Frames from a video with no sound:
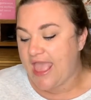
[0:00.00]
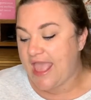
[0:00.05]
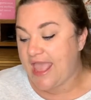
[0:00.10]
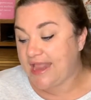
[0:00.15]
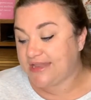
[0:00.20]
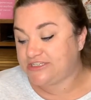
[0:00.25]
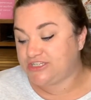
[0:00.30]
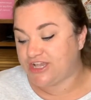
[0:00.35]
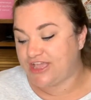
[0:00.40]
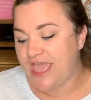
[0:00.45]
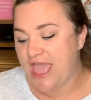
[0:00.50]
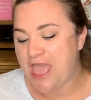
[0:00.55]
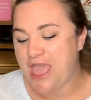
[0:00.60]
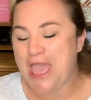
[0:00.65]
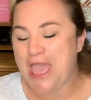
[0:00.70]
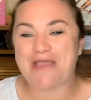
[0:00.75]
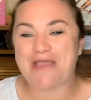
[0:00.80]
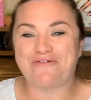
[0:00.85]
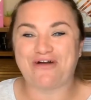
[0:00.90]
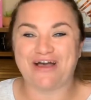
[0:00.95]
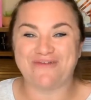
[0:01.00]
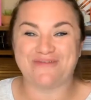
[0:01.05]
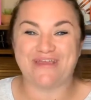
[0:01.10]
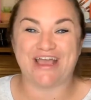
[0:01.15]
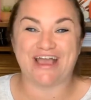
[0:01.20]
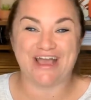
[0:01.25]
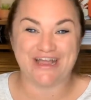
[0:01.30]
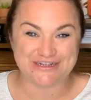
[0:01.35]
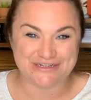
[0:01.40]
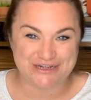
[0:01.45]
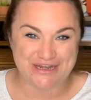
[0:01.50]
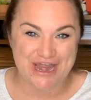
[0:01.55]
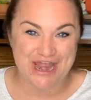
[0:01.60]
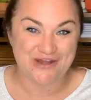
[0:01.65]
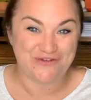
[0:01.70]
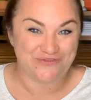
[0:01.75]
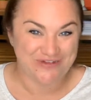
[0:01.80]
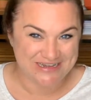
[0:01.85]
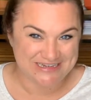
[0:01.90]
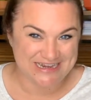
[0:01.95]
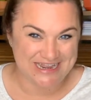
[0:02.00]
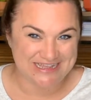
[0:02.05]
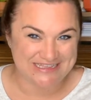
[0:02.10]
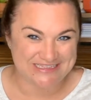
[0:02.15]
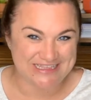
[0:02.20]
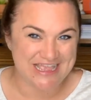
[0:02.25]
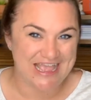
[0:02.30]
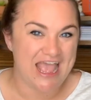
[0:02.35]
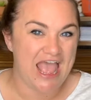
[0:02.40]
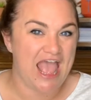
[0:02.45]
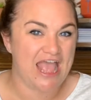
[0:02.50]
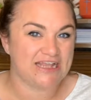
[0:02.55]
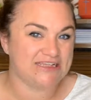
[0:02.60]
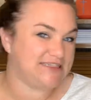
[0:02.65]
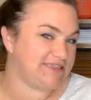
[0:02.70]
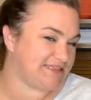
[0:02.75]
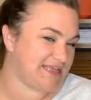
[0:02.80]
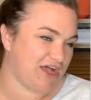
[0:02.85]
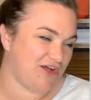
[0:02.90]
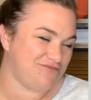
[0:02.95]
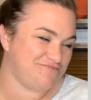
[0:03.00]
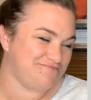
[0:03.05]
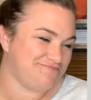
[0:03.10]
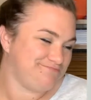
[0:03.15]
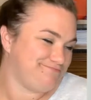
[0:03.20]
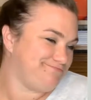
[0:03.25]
It took a whopping 101 days to sell.